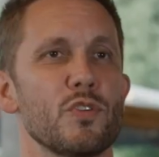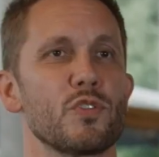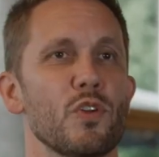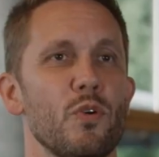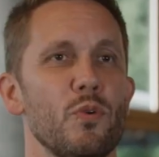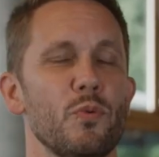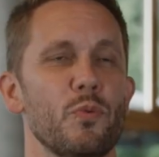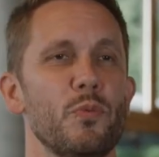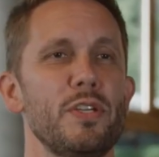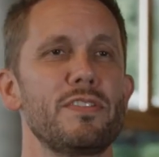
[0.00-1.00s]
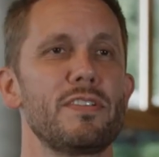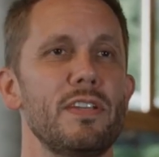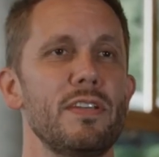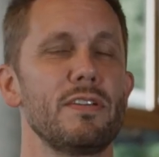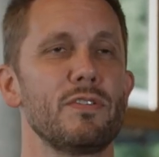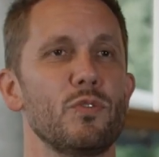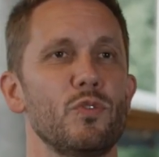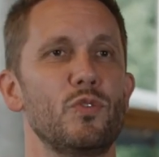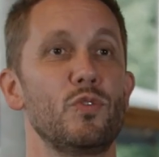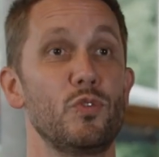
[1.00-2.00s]
So we see
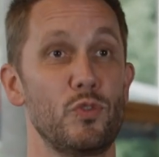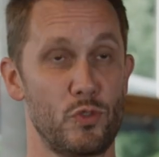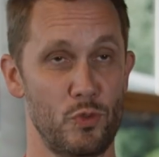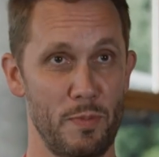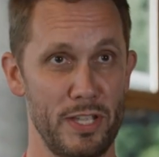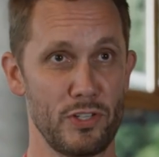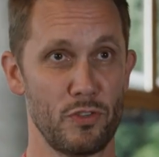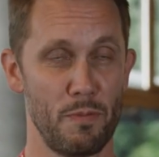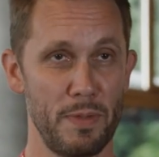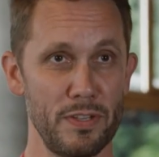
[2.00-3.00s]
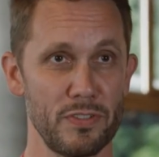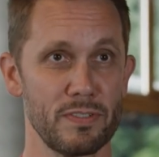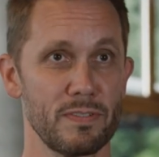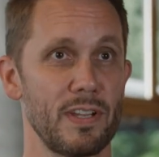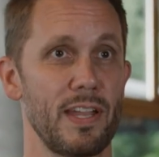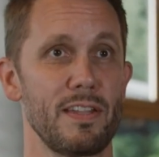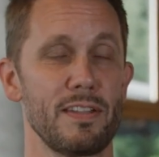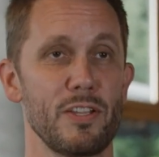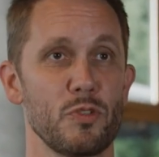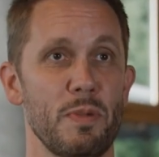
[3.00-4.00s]
two major topics,
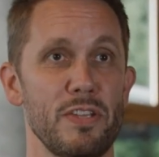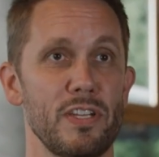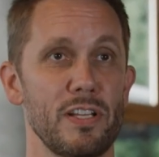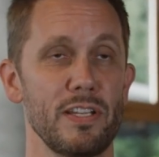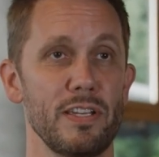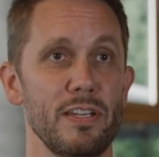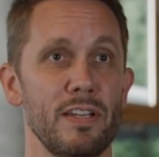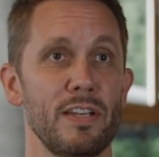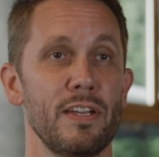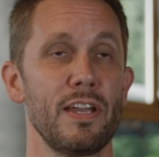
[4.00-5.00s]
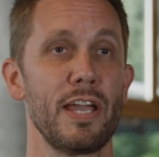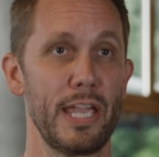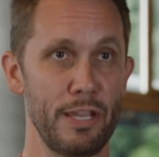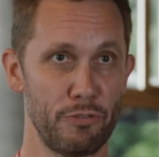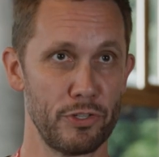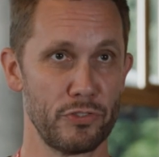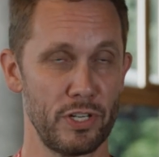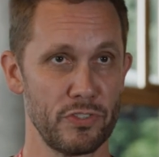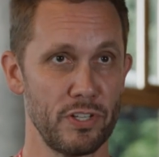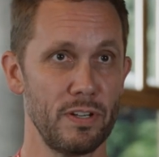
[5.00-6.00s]
and that's basically
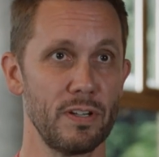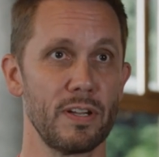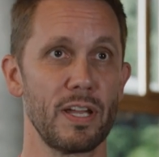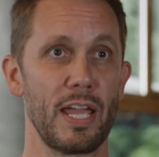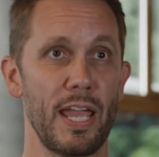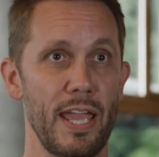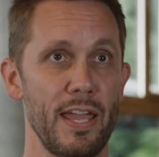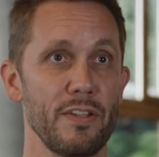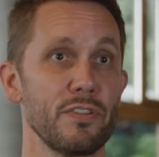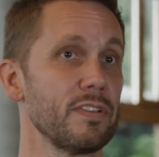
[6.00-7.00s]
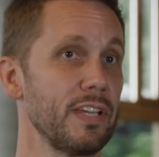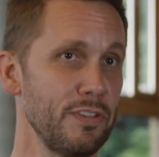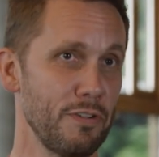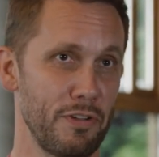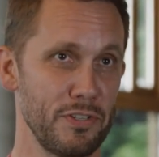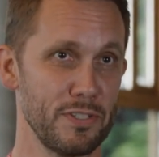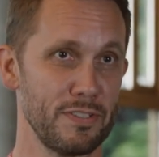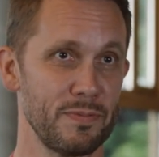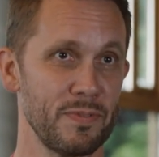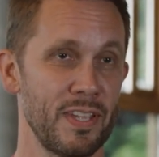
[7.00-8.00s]
infrastructure and
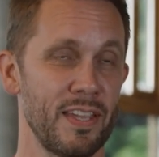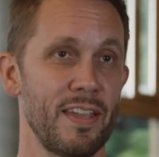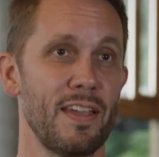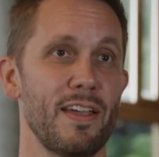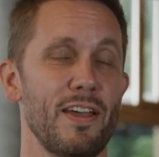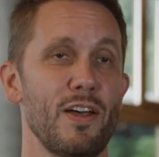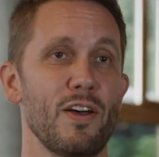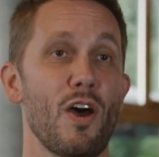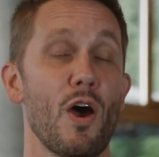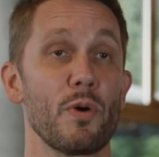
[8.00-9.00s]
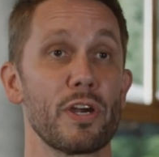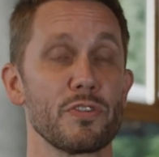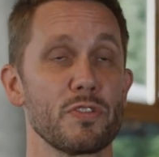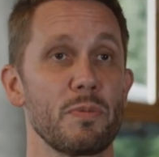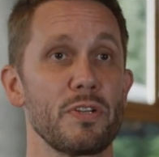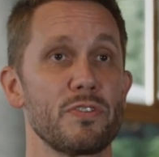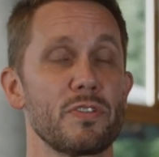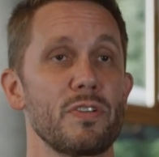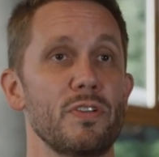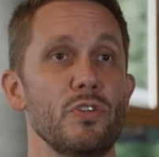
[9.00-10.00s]
interfaces. Our
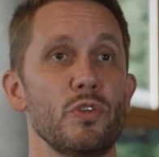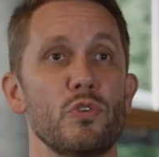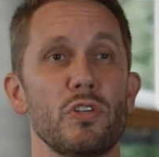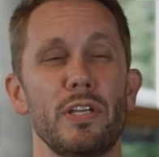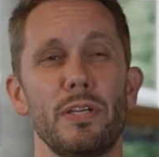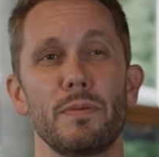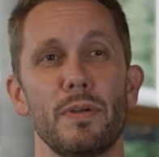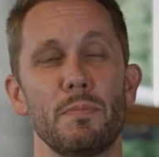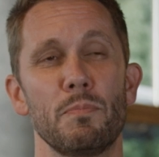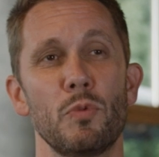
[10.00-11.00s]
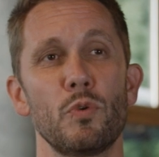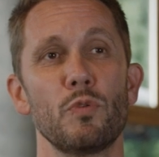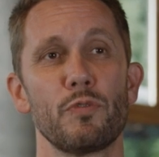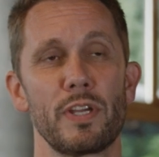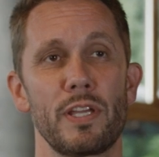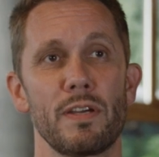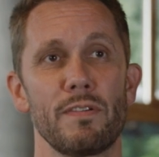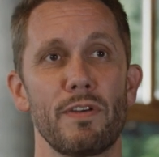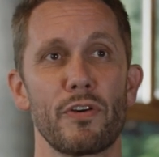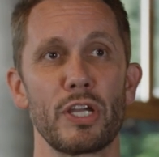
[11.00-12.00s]
customers usually move in
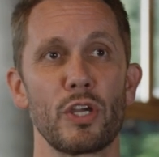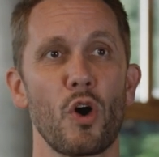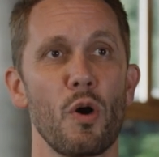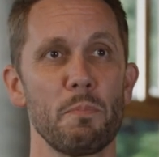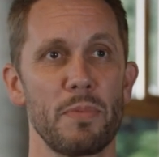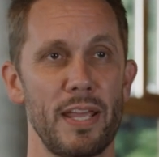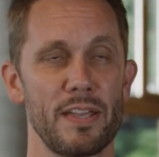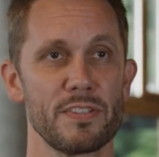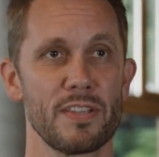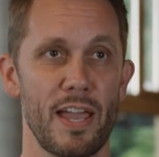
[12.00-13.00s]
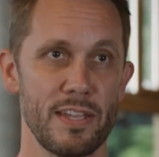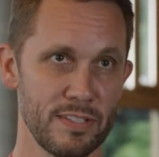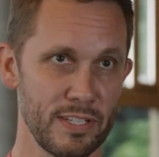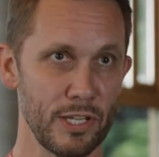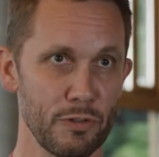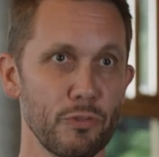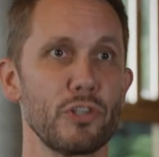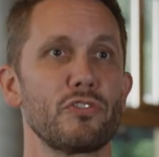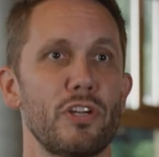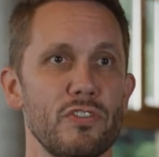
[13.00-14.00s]
a very complex IT
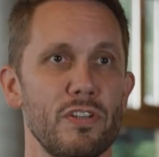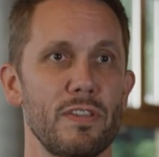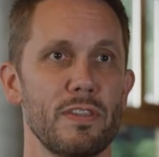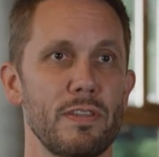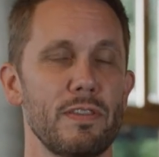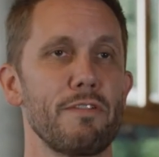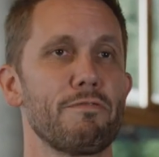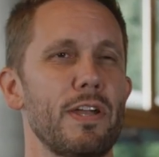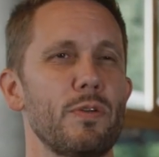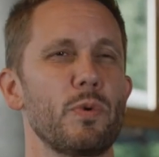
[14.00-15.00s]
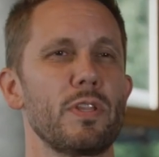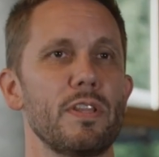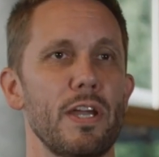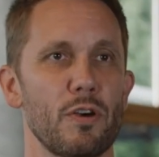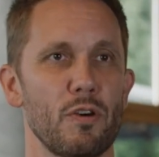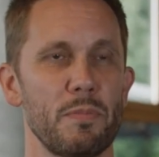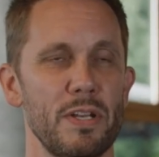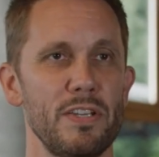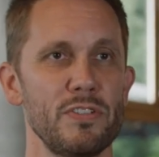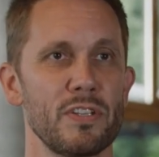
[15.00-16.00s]
infrastructure they find within their
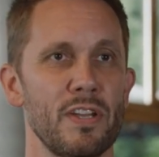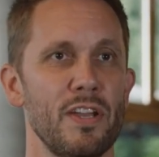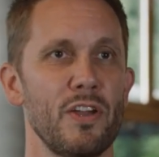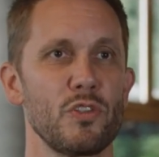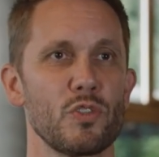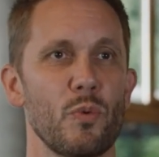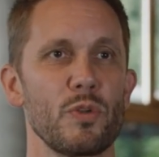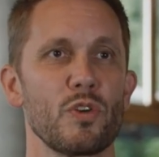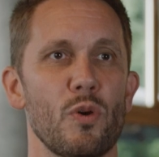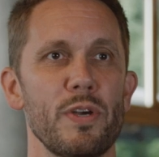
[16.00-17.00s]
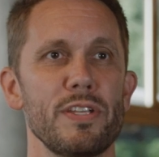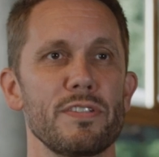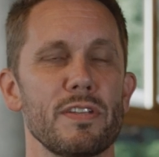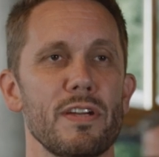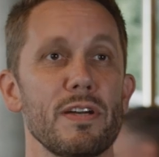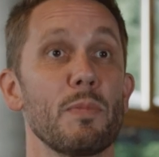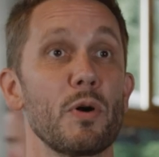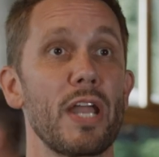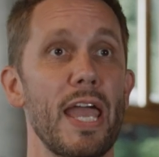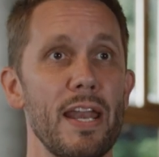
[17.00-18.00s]
companies. So it's always
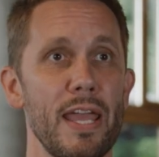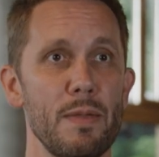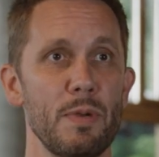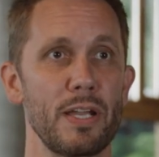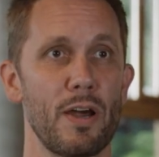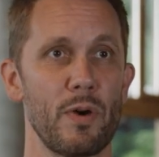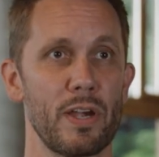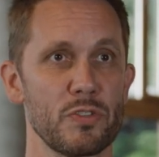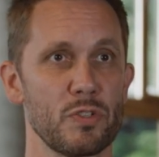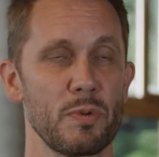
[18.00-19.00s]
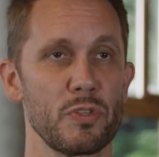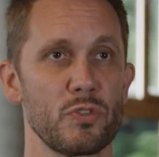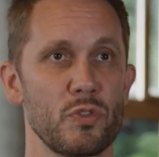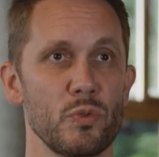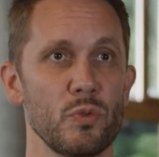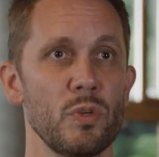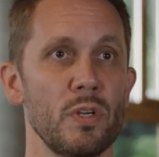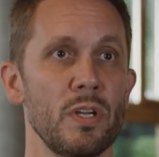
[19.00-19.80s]
about enabling our customers to